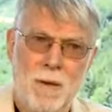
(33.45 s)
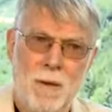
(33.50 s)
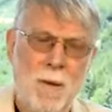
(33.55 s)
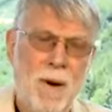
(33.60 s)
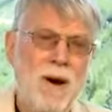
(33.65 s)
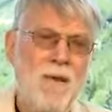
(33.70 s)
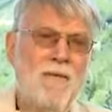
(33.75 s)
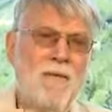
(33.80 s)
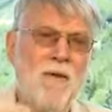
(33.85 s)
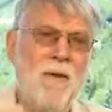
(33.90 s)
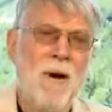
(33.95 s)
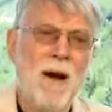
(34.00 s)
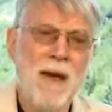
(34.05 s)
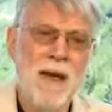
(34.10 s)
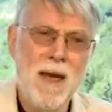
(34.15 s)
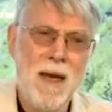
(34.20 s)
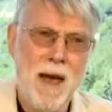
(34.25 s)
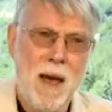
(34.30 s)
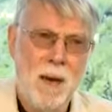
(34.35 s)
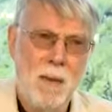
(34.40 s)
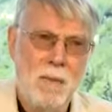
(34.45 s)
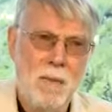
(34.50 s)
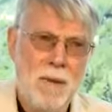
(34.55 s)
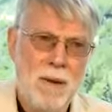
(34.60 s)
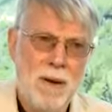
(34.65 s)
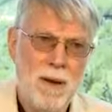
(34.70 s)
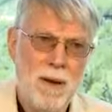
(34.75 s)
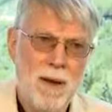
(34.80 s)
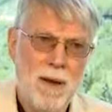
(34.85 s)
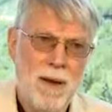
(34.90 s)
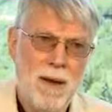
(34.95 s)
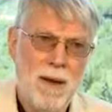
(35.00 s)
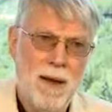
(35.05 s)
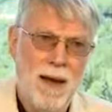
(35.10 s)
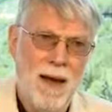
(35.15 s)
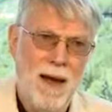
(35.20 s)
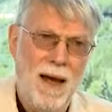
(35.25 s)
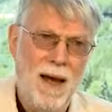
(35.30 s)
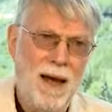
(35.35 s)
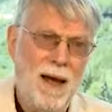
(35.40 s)
Wherever I am,
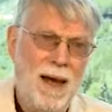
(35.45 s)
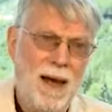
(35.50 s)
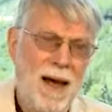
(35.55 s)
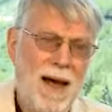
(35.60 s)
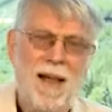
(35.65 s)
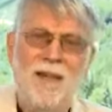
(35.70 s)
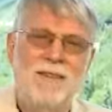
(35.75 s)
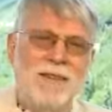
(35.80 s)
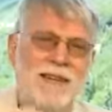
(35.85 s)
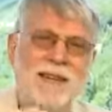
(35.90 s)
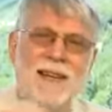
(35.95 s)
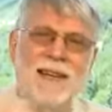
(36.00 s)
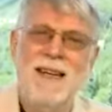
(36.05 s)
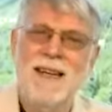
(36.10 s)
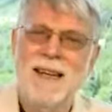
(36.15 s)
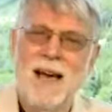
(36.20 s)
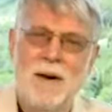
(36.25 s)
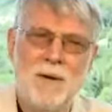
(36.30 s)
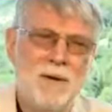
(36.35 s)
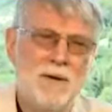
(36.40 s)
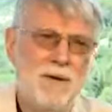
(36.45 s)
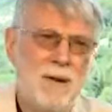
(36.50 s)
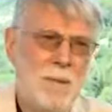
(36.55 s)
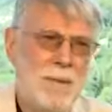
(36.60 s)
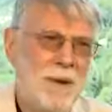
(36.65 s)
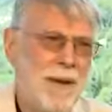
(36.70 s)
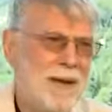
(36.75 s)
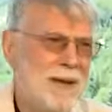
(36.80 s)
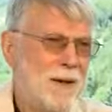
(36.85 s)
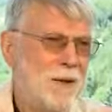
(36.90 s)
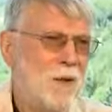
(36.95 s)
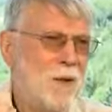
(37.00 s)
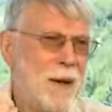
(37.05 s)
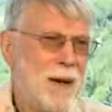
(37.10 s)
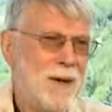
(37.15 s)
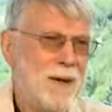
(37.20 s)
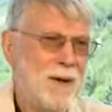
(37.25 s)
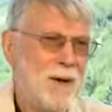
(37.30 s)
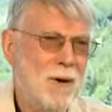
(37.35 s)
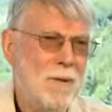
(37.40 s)
I suddenly encounter something I don't
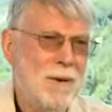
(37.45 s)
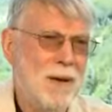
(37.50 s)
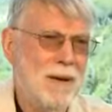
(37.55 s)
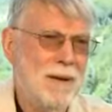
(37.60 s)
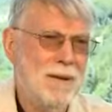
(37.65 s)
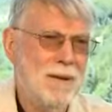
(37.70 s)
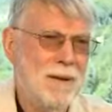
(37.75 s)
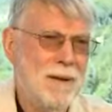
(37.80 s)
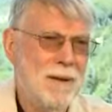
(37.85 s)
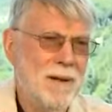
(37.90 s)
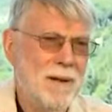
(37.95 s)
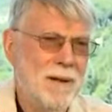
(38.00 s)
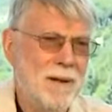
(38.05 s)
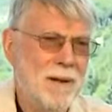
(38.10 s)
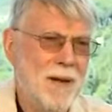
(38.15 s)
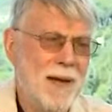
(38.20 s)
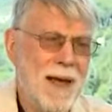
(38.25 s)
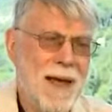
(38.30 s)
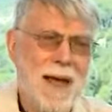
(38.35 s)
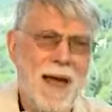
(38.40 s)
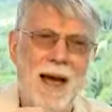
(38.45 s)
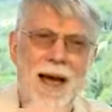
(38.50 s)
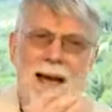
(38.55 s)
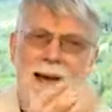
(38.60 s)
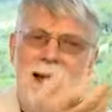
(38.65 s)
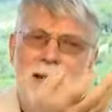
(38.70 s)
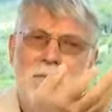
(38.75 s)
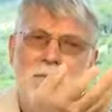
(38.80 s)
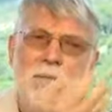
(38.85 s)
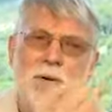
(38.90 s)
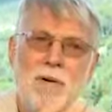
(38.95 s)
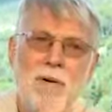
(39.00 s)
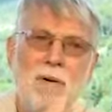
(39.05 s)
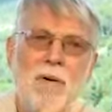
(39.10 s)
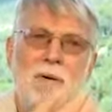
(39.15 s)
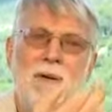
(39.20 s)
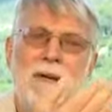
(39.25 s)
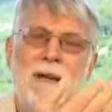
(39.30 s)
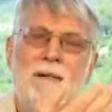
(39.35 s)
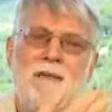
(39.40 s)
quite know about, and I can
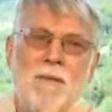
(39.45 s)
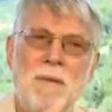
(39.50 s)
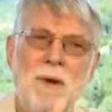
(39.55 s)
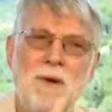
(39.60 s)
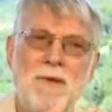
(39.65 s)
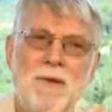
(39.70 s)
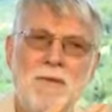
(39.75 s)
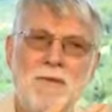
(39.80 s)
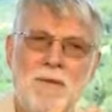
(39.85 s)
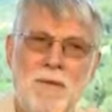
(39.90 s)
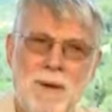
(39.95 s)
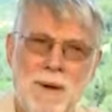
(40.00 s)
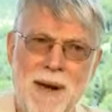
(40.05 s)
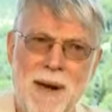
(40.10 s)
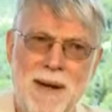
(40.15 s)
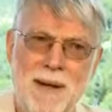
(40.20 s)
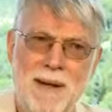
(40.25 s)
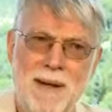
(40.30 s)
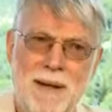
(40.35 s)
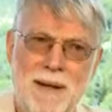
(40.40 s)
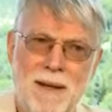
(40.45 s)
pull the information from the net